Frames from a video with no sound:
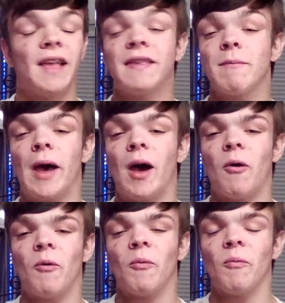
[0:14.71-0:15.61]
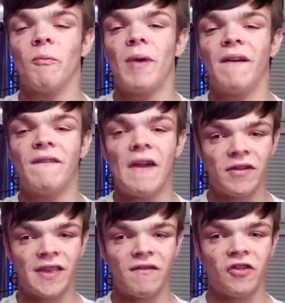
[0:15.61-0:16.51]
it's about my
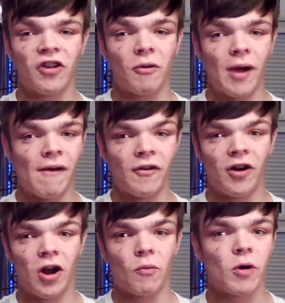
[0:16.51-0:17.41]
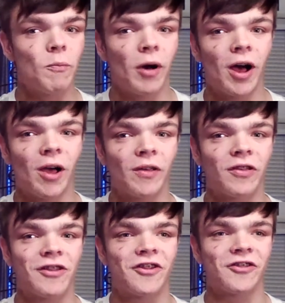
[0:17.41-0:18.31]
favorite TV show ever,
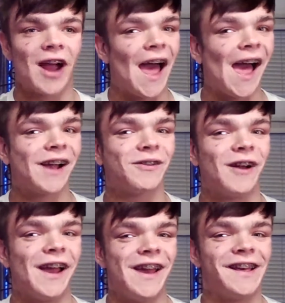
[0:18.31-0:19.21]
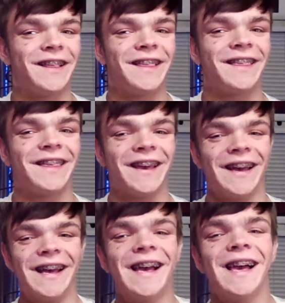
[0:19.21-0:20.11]
Rupaul's Drag Race.
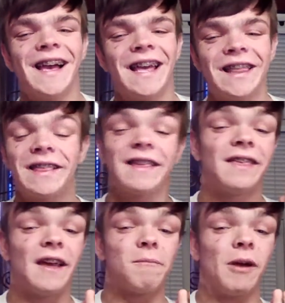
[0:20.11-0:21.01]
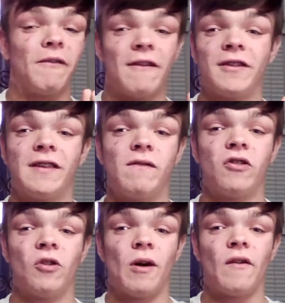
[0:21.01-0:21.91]
This is like my favorite TV
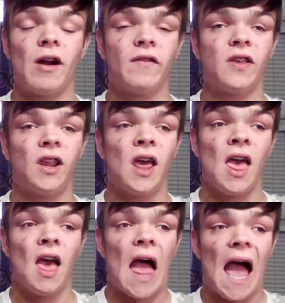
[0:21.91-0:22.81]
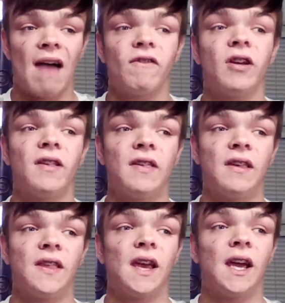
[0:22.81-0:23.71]
show ever. I've seen every
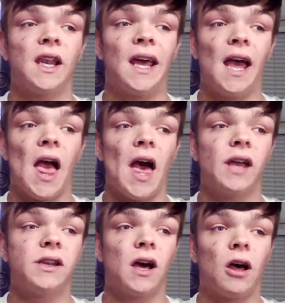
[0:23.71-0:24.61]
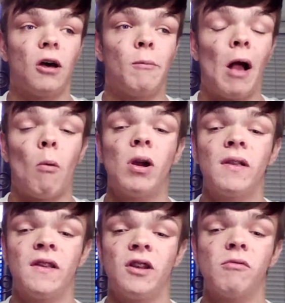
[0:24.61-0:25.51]
season, and I
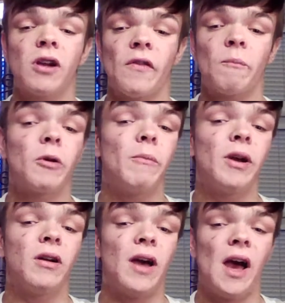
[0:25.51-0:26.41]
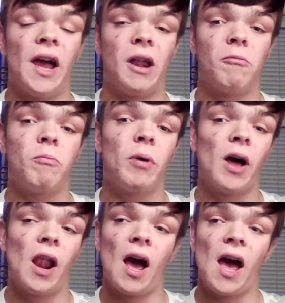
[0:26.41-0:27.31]
wanted to do it on the premiere night,
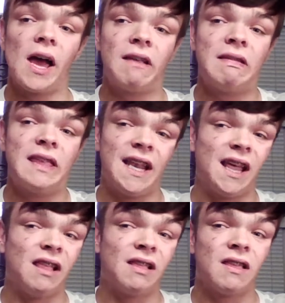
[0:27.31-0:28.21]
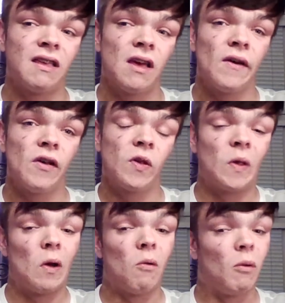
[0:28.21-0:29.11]
but I didn't,
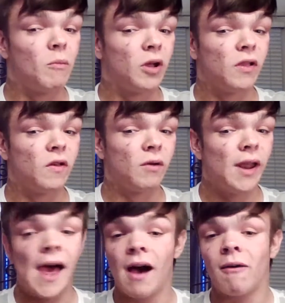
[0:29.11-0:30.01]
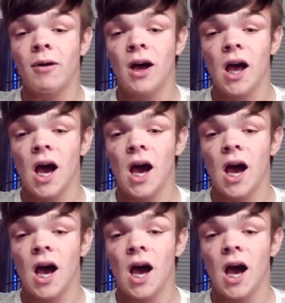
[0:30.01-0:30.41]
so I'm going to do it now.